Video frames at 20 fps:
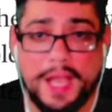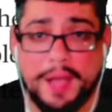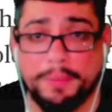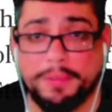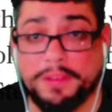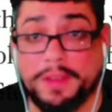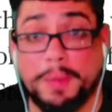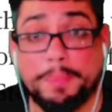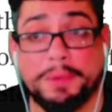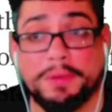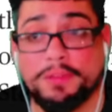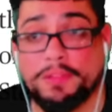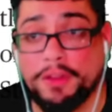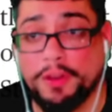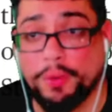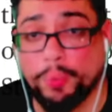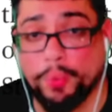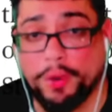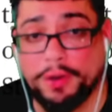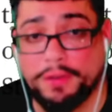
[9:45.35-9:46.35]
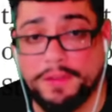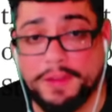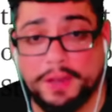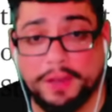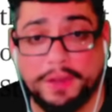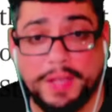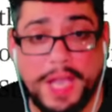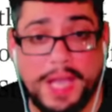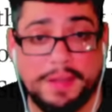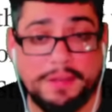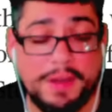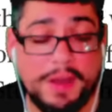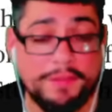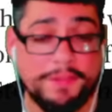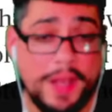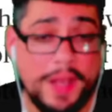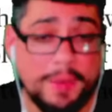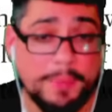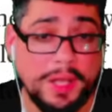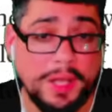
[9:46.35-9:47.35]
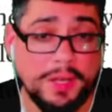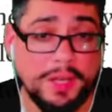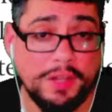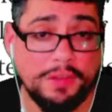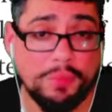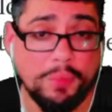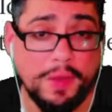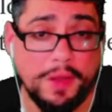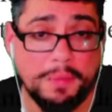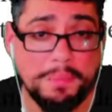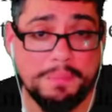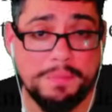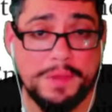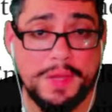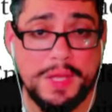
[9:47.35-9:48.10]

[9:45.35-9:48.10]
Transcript: I'm skipping certain words here, guys. Now follow me on this one.